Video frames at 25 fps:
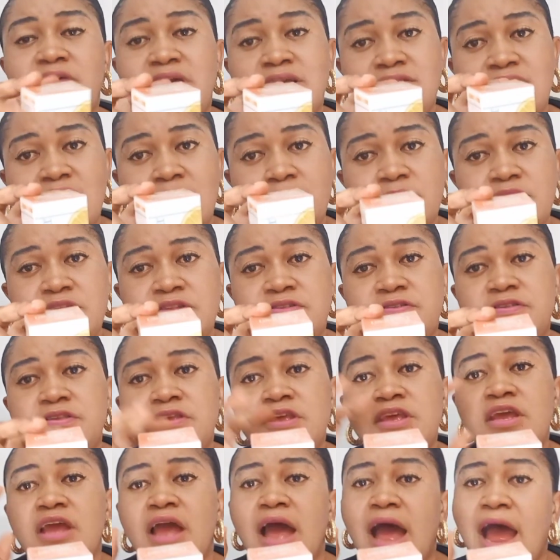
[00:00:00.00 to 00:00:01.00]
vitamin
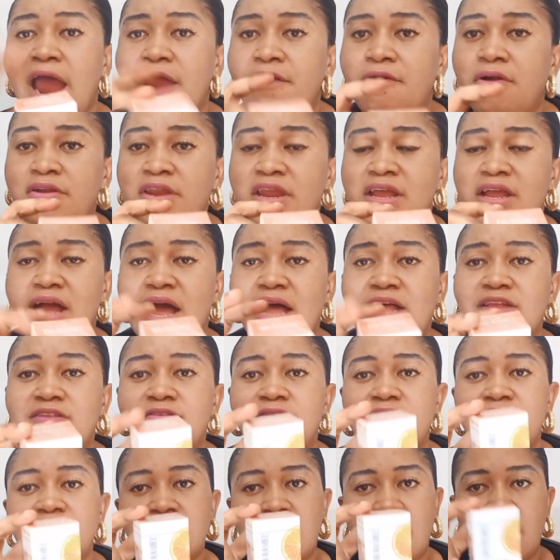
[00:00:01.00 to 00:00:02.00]
C, hyaluronic
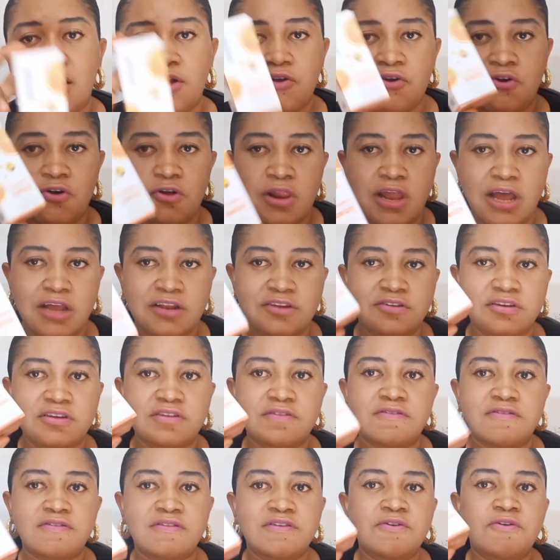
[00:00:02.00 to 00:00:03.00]
acid, and
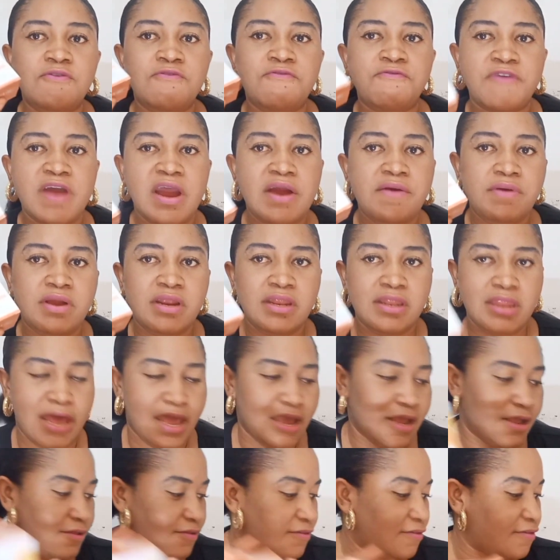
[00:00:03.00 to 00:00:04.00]
collagen. Still very
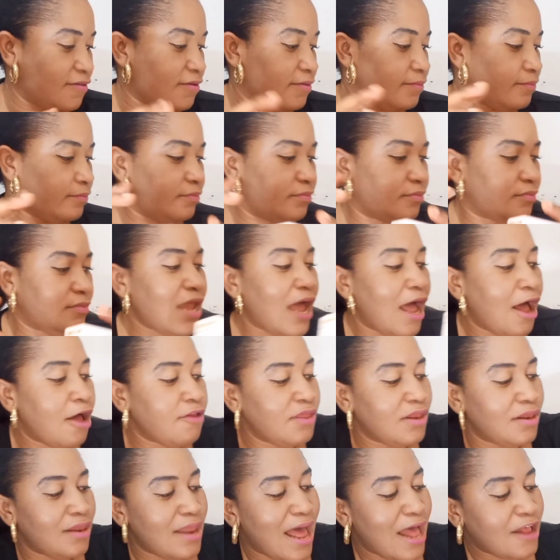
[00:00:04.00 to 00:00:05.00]
nice.
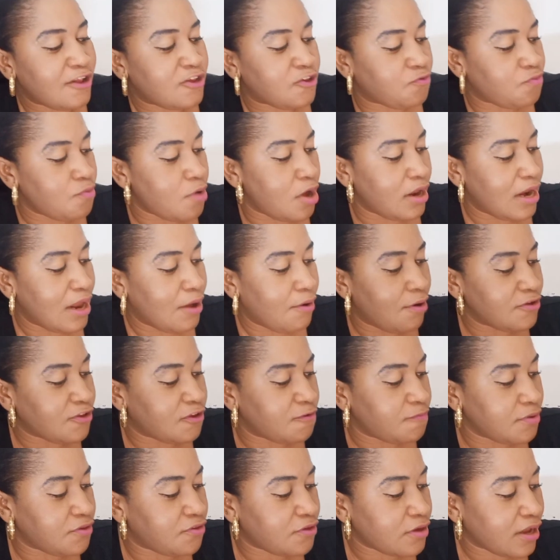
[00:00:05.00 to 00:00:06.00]
Now, the last one I
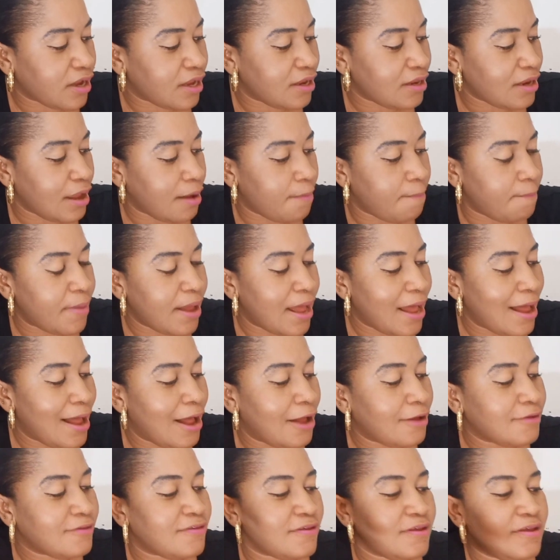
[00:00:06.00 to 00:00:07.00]
want to be talking
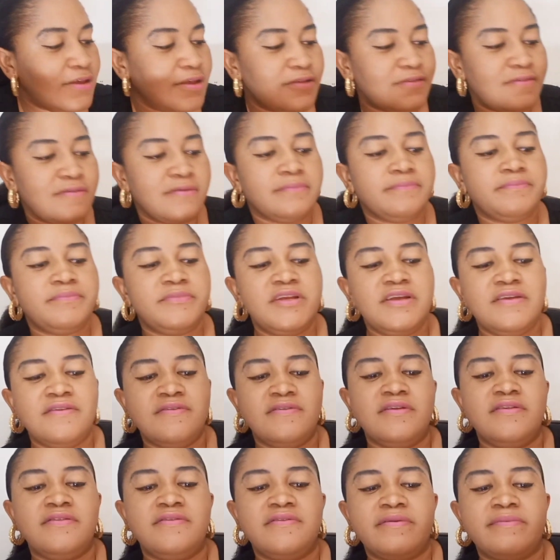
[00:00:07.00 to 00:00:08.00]
about is, this
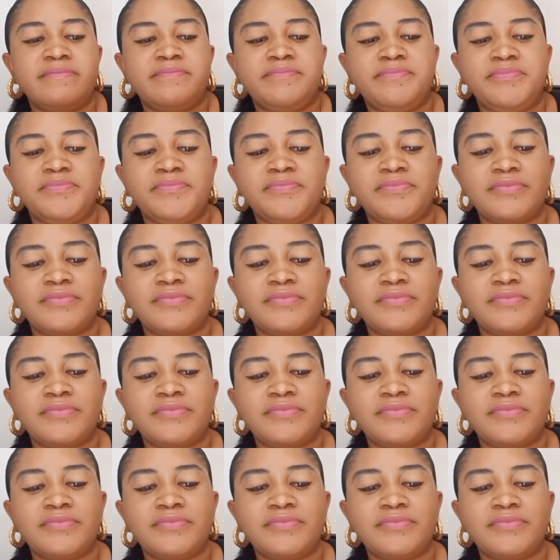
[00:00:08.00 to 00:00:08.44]
is it,